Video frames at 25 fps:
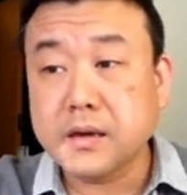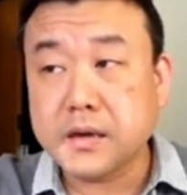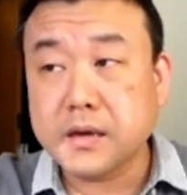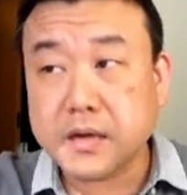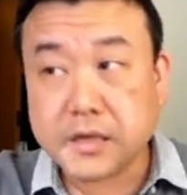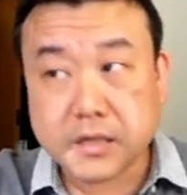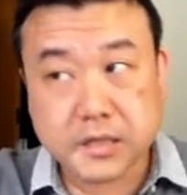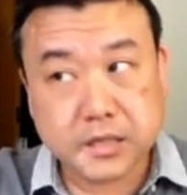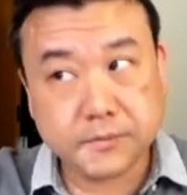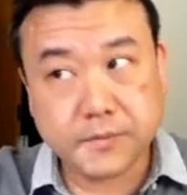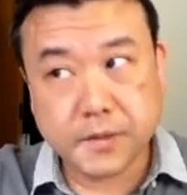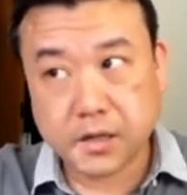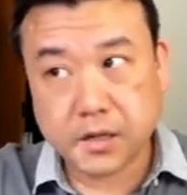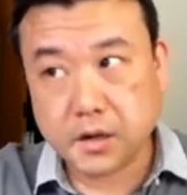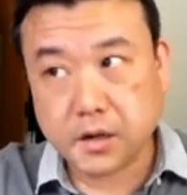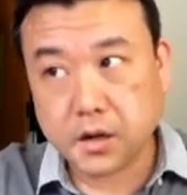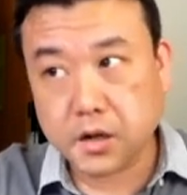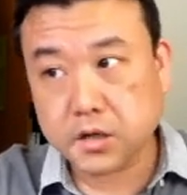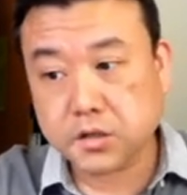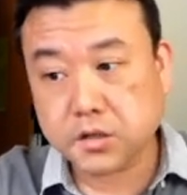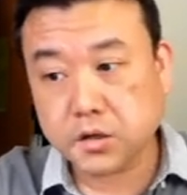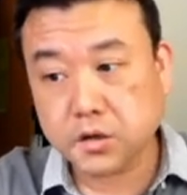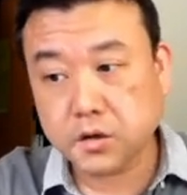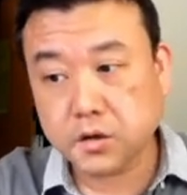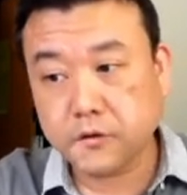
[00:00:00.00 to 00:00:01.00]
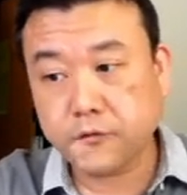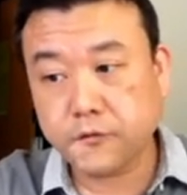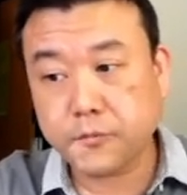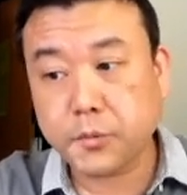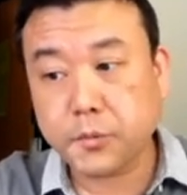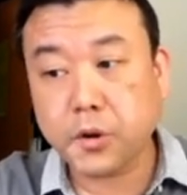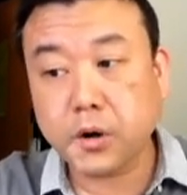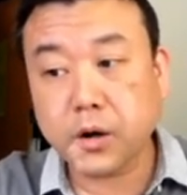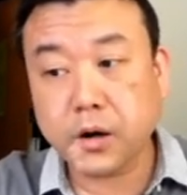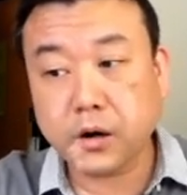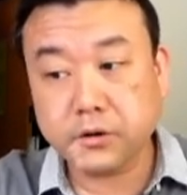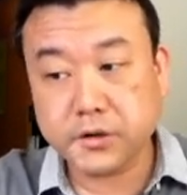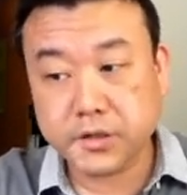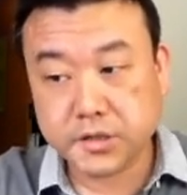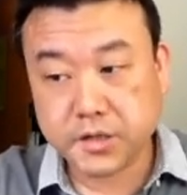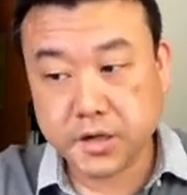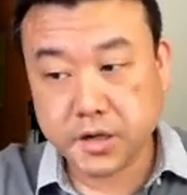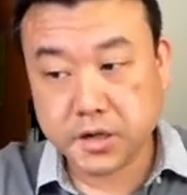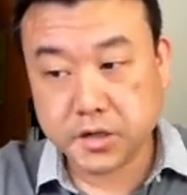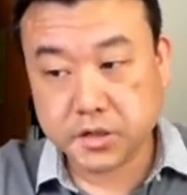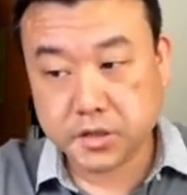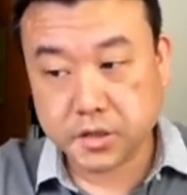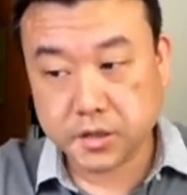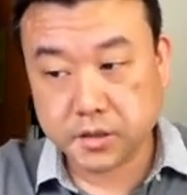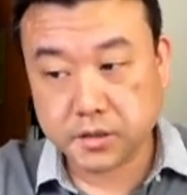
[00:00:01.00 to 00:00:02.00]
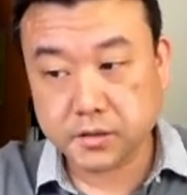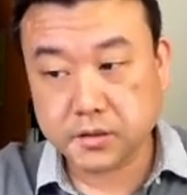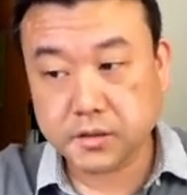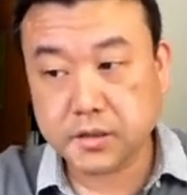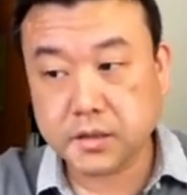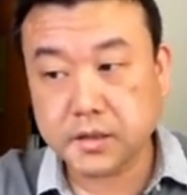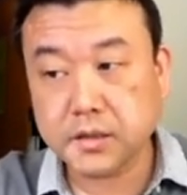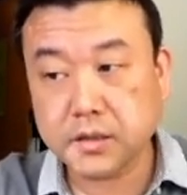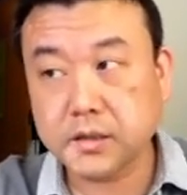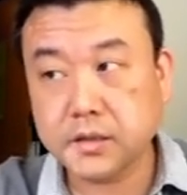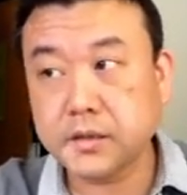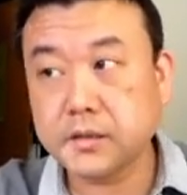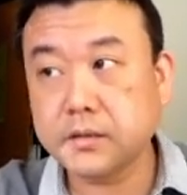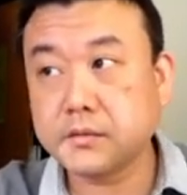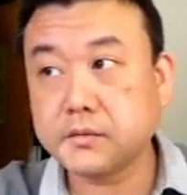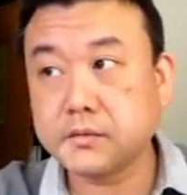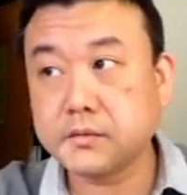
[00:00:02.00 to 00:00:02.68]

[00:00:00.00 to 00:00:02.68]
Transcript: It's because of polarization. It,